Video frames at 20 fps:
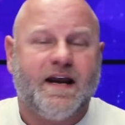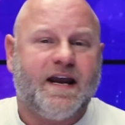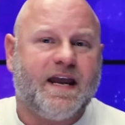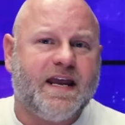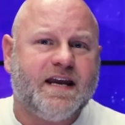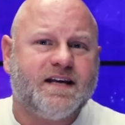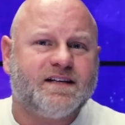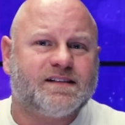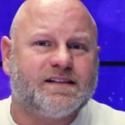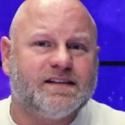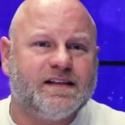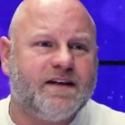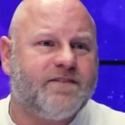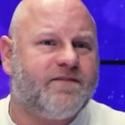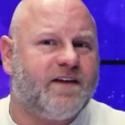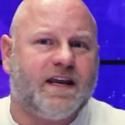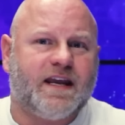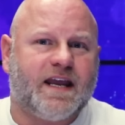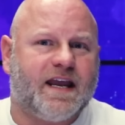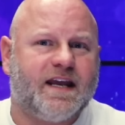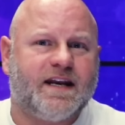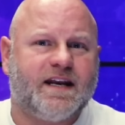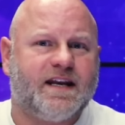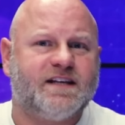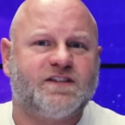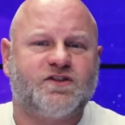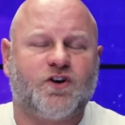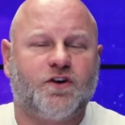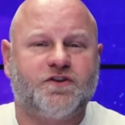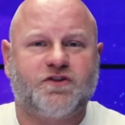he is living in
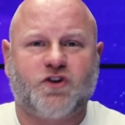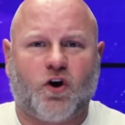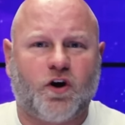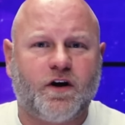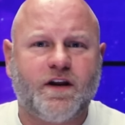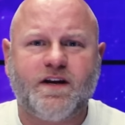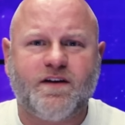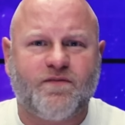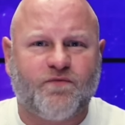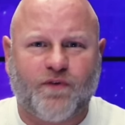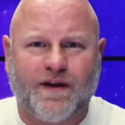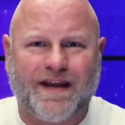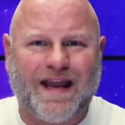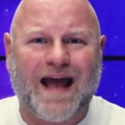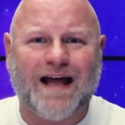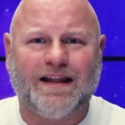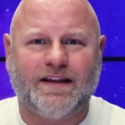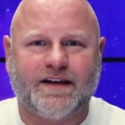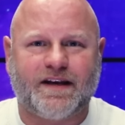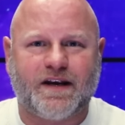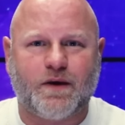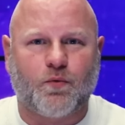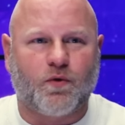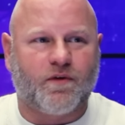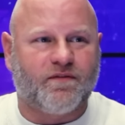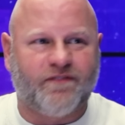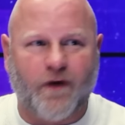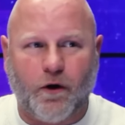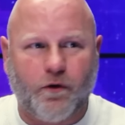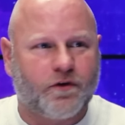his alternative reality
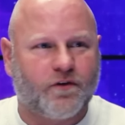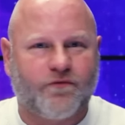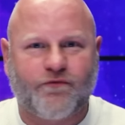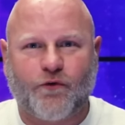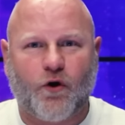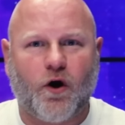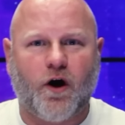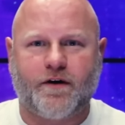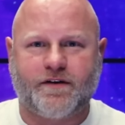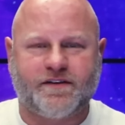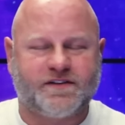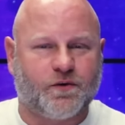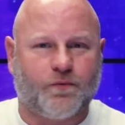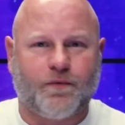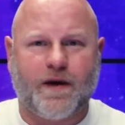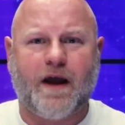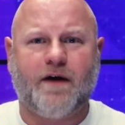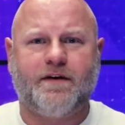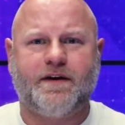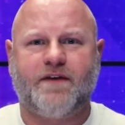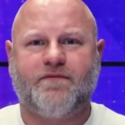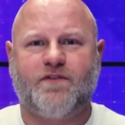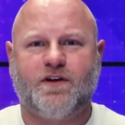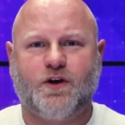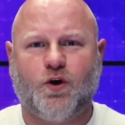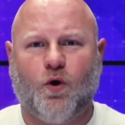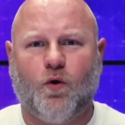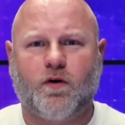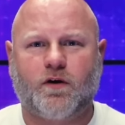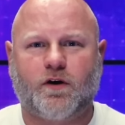where voter fraud is around every
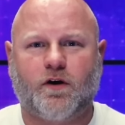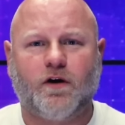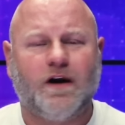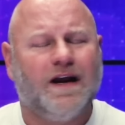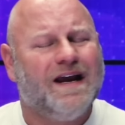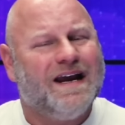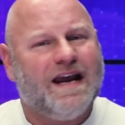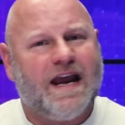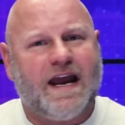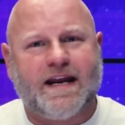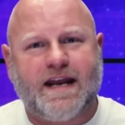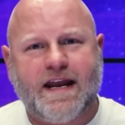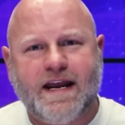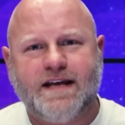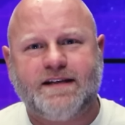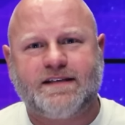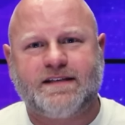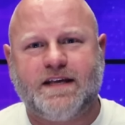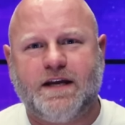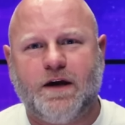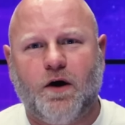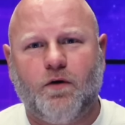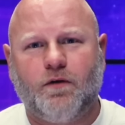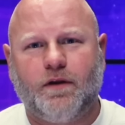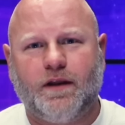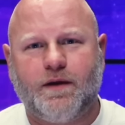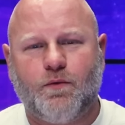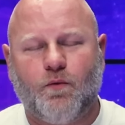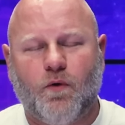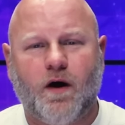corner, and he's the
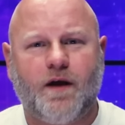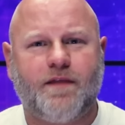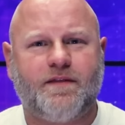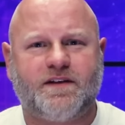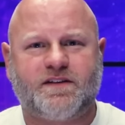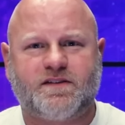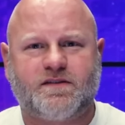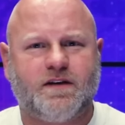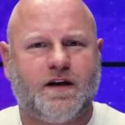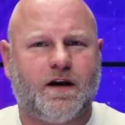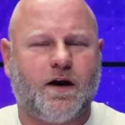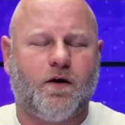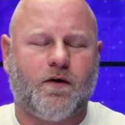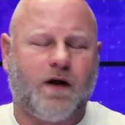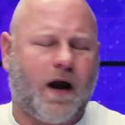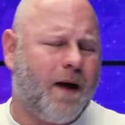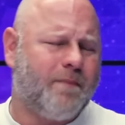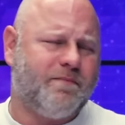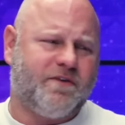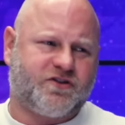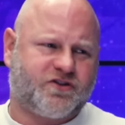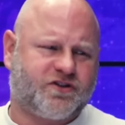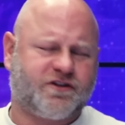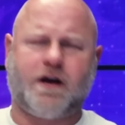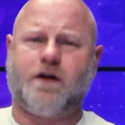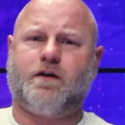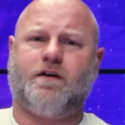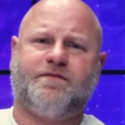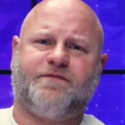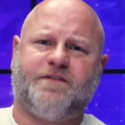only one that's, you know, I'm the
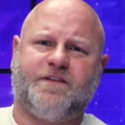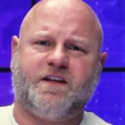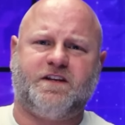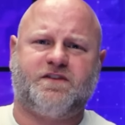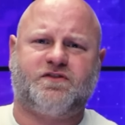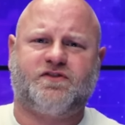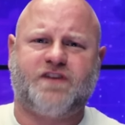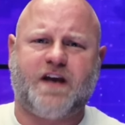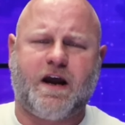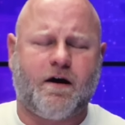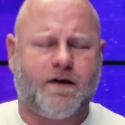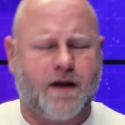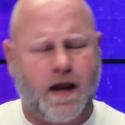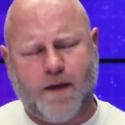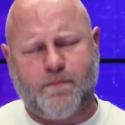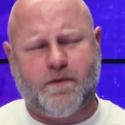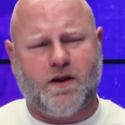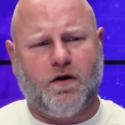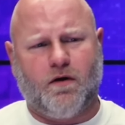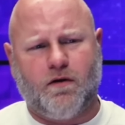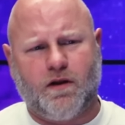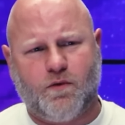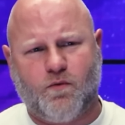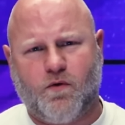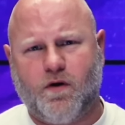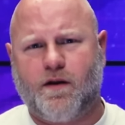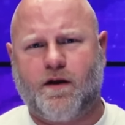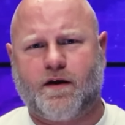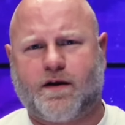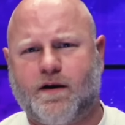sheriff of this town. I'm the only
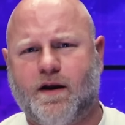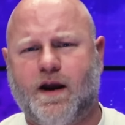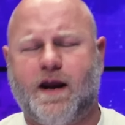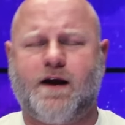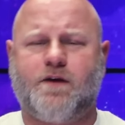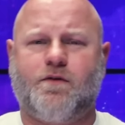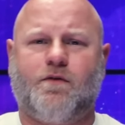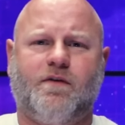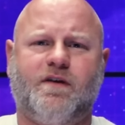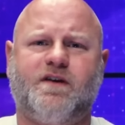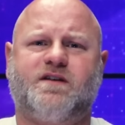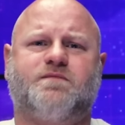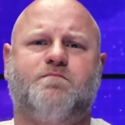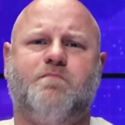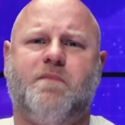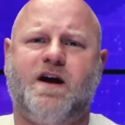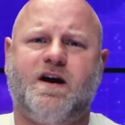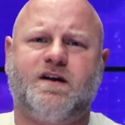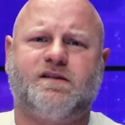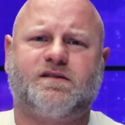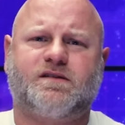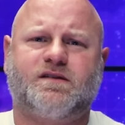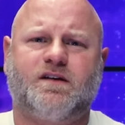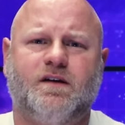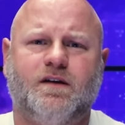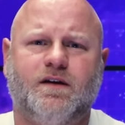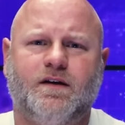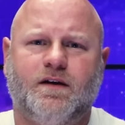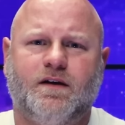one that can handle this mess.